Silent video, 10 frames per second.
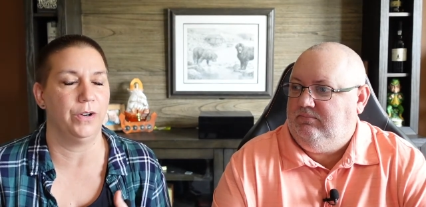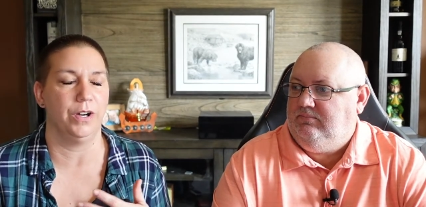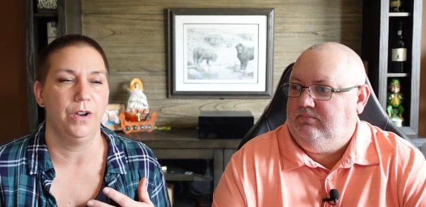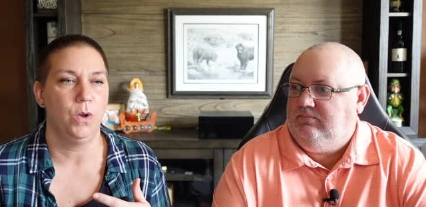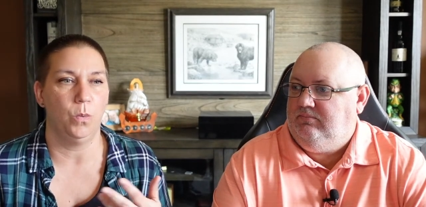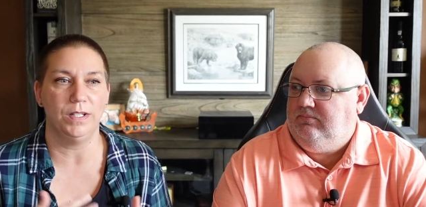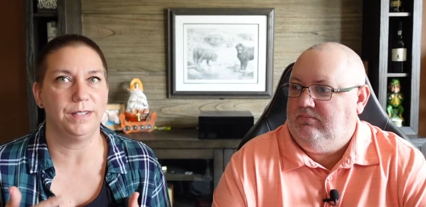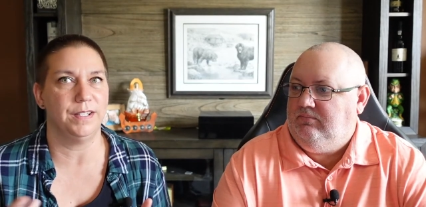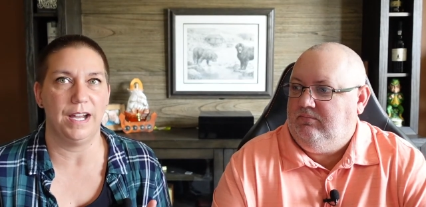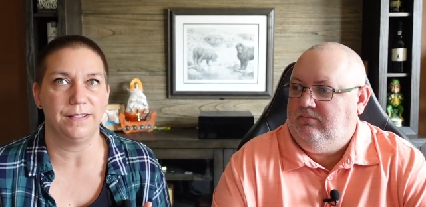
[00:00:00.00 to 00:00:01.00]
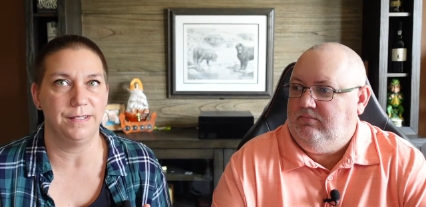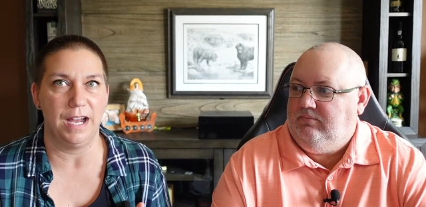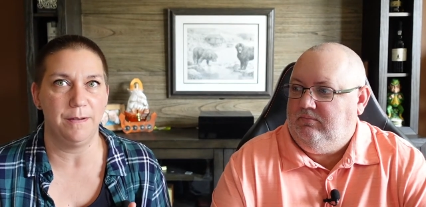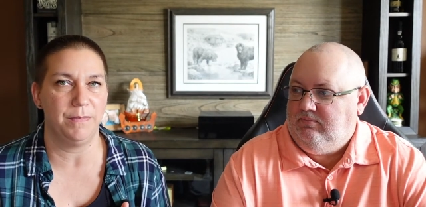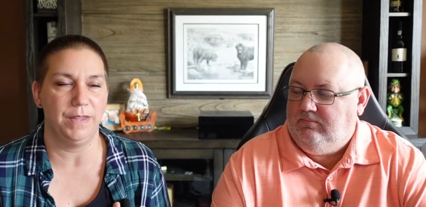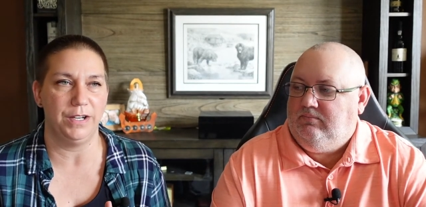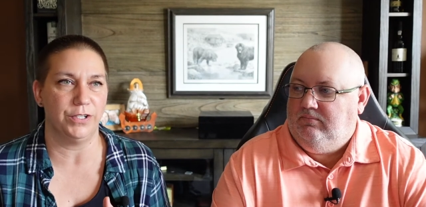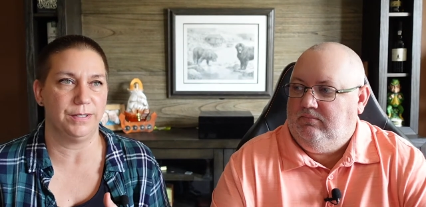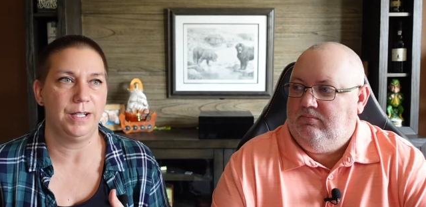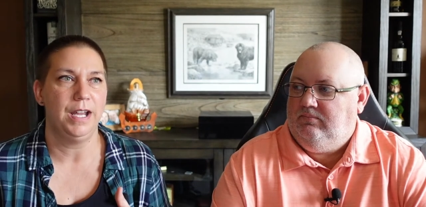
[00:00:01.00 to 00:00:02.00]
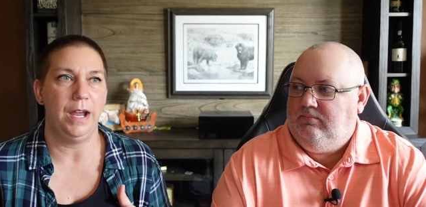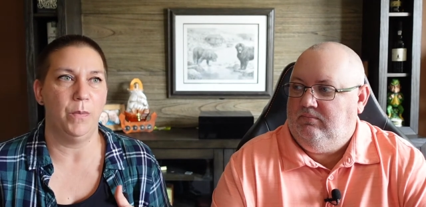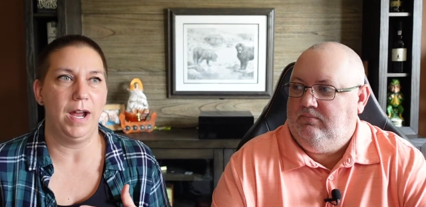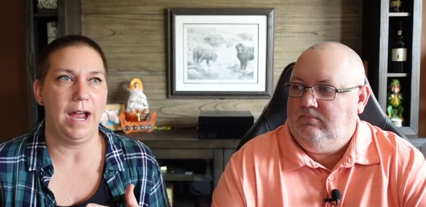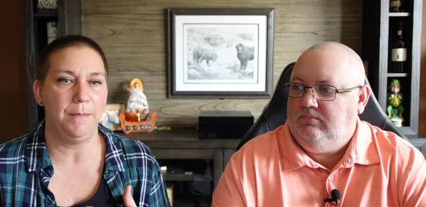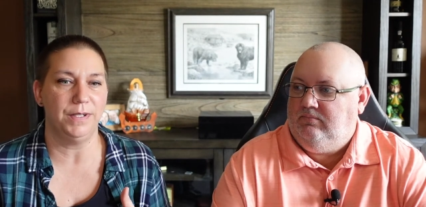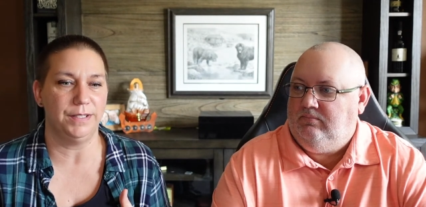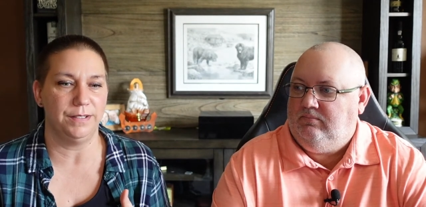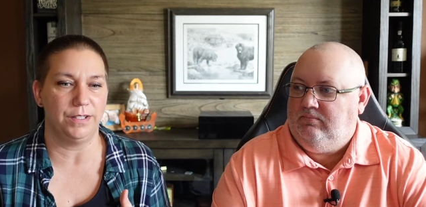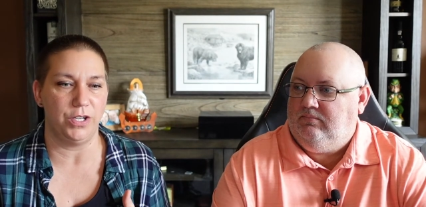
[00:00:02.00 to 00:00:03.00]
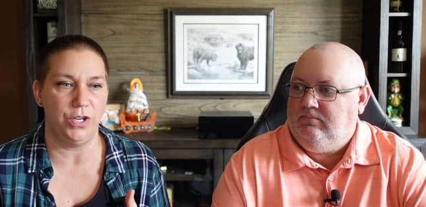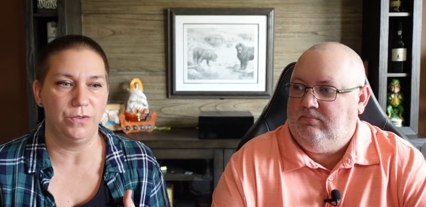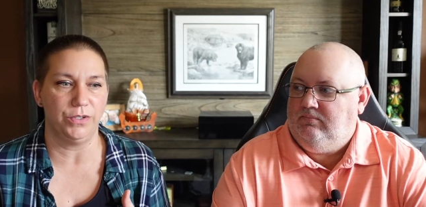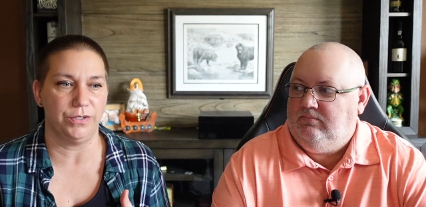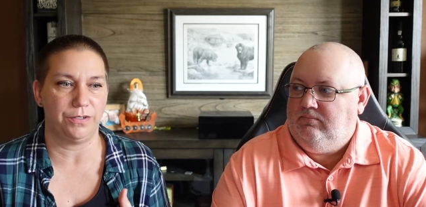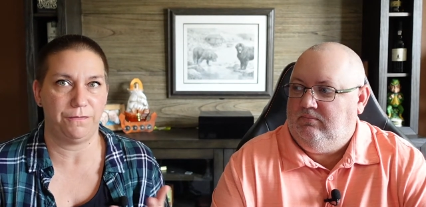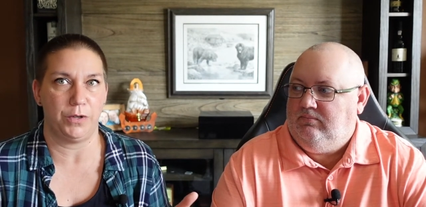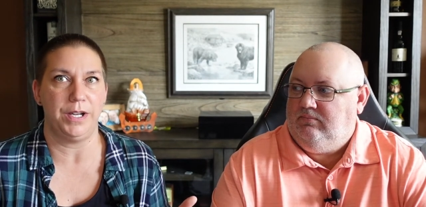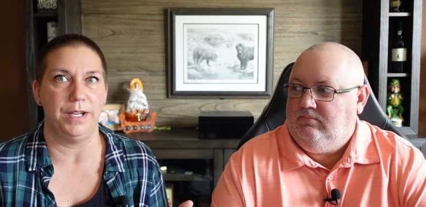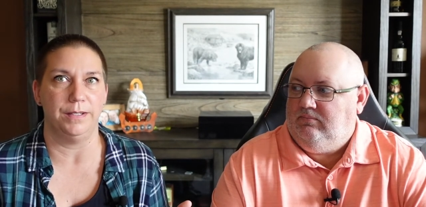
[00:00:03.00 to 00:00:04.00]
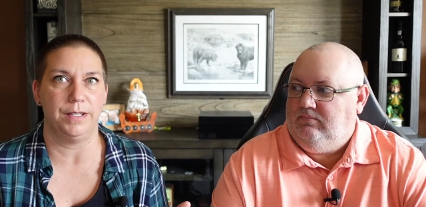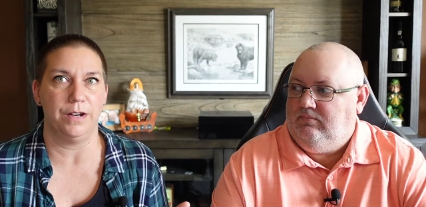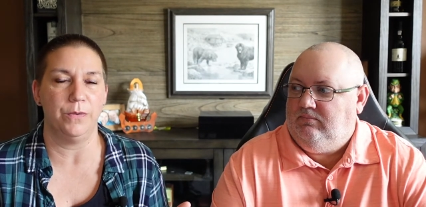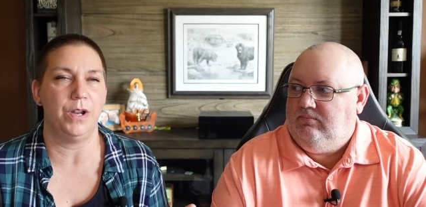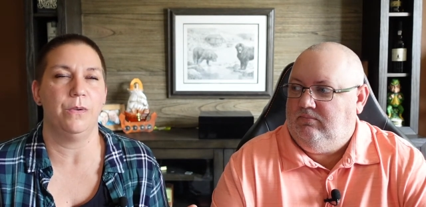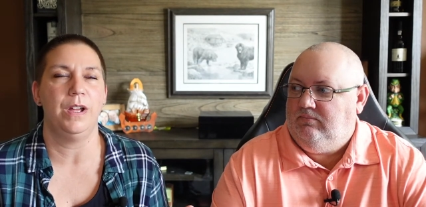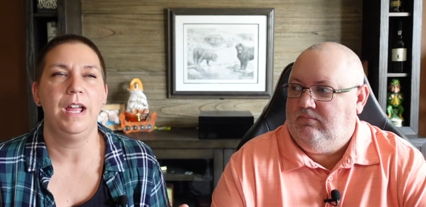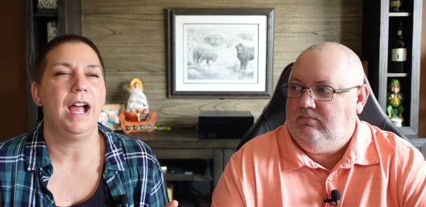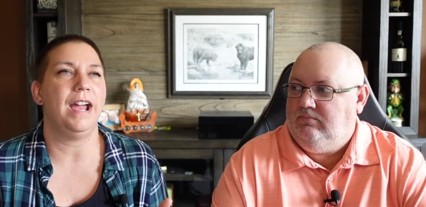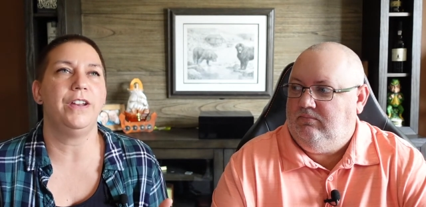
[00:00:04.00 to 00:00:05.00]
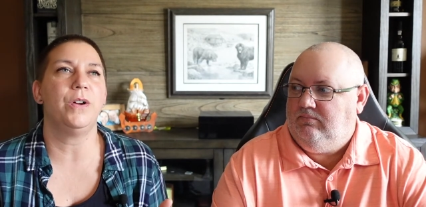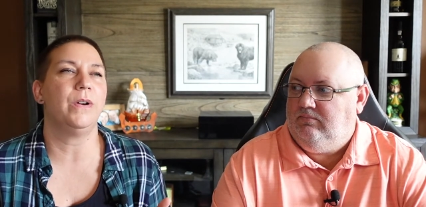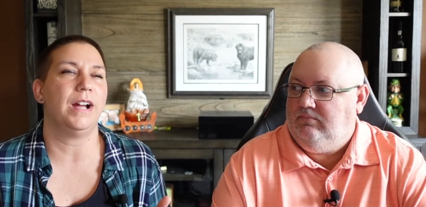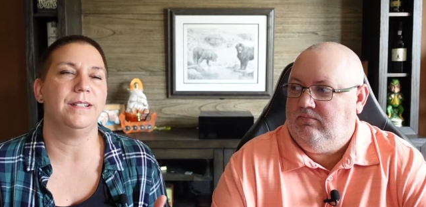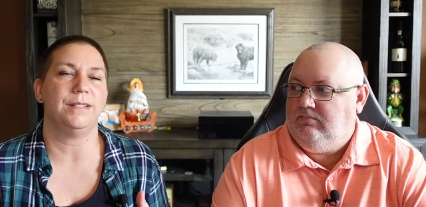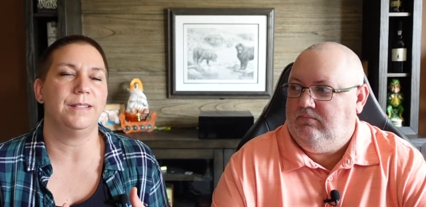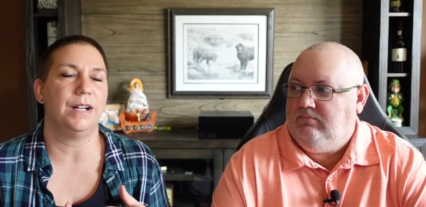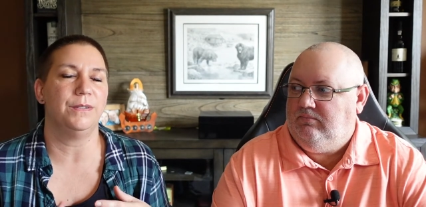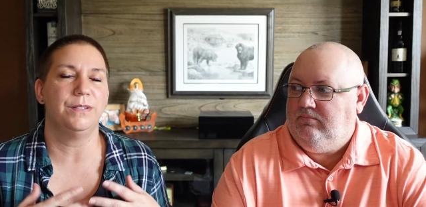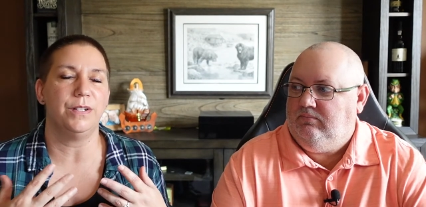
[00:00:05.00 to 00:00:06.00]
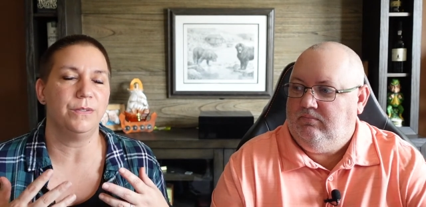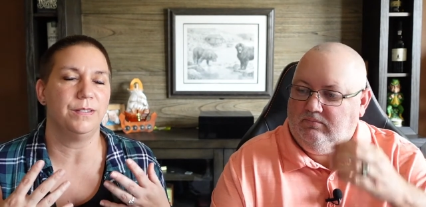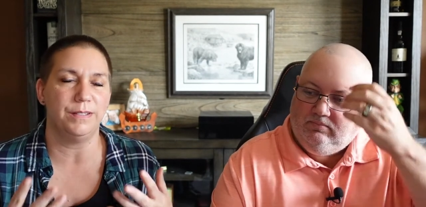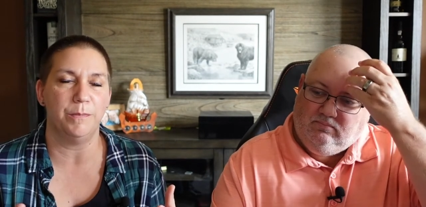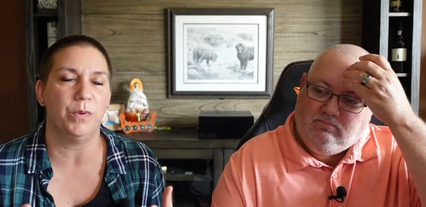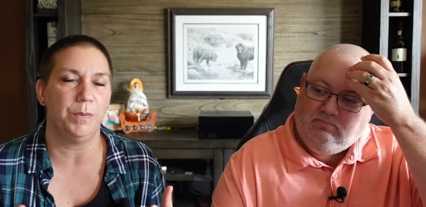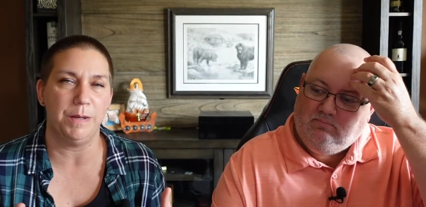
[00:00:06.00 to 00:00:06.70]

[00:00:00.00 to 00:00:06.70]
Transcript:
Speaker 1: or what's the next step. They just, and what happens is the users freeze. They don't know. I know, guys, it sounds so simple.